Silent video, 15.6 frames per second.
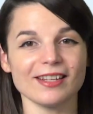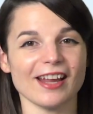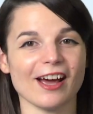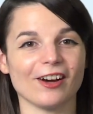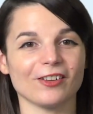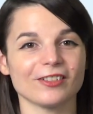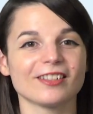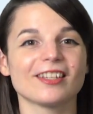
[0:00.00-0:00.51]

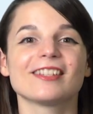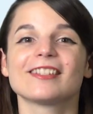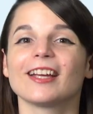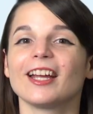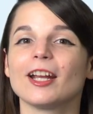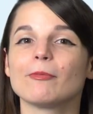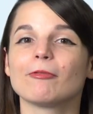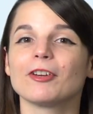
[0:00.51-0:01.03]
now to
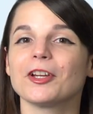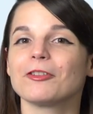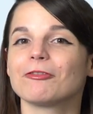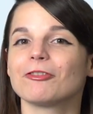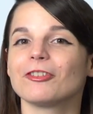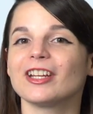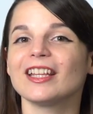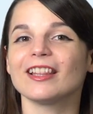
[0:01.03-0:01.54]
sign up for your
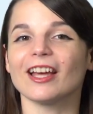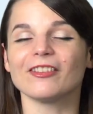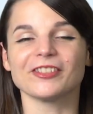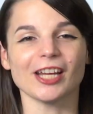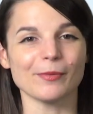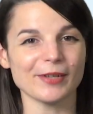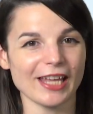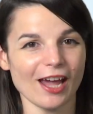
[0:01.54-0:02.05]
free
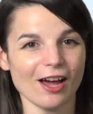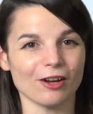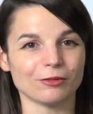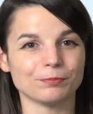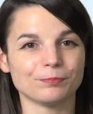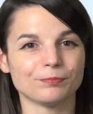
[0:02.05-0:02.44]
lifetime account.